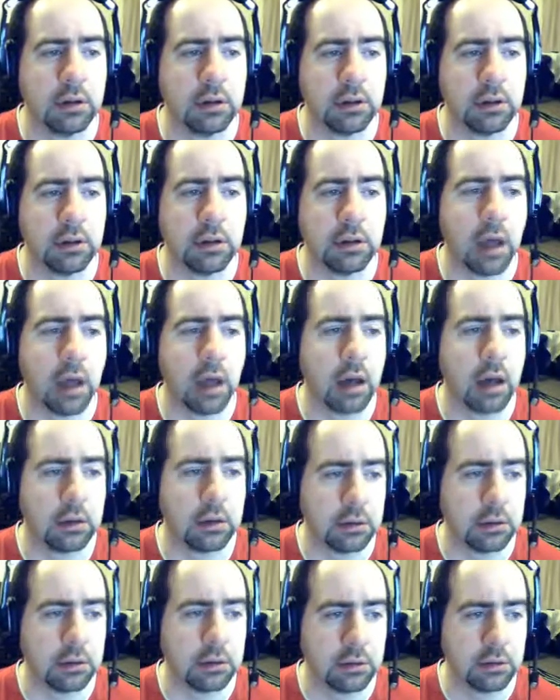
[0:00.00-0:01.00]
in the
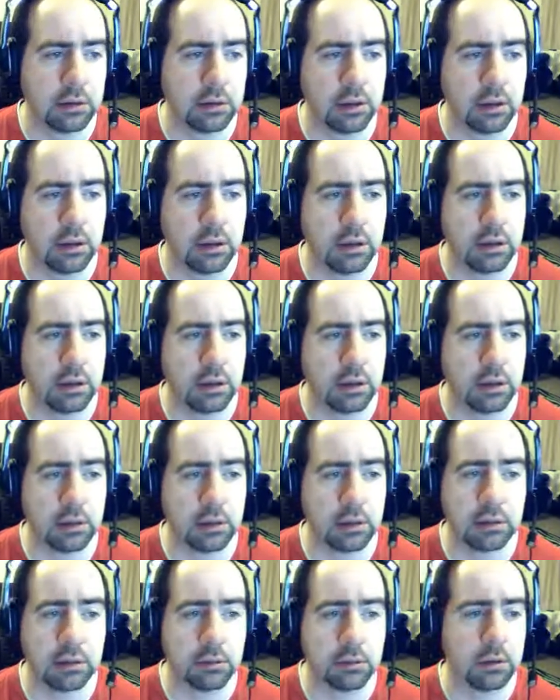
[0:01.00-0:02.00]
darkness,
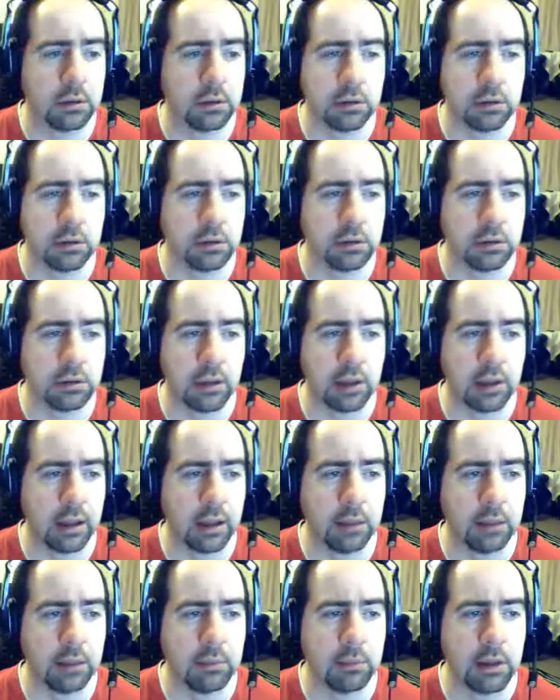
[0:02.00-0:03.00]
yet I do not know the
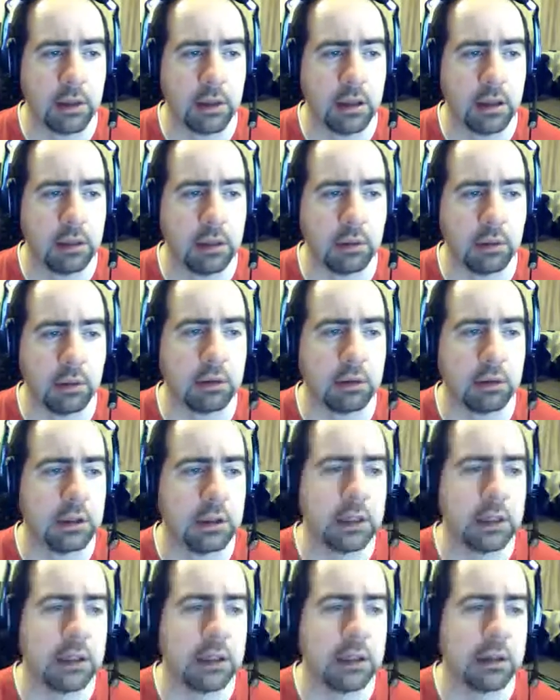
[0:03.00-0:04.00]
time, whether
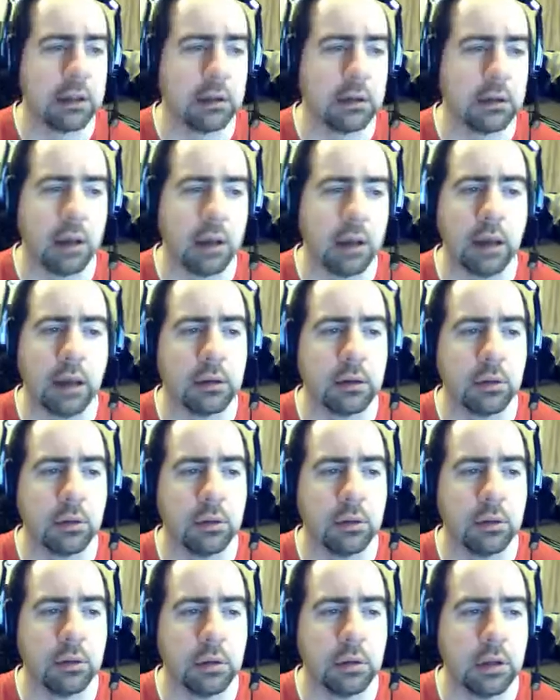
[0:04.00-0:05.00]
indeed it is night at
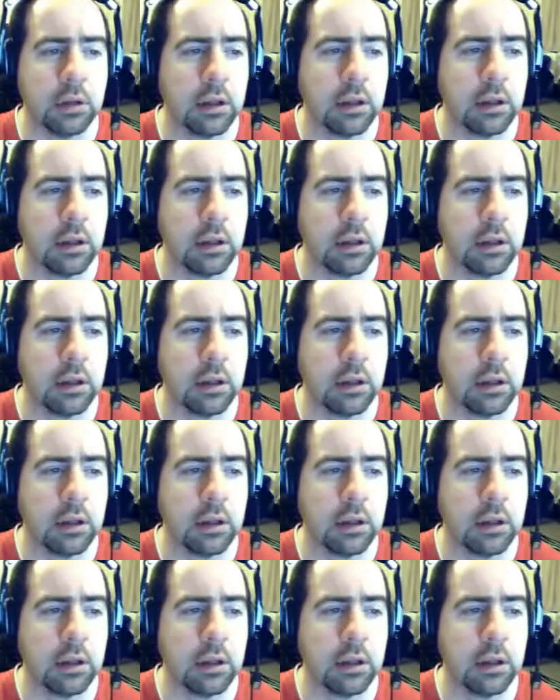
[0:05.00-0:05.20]
all,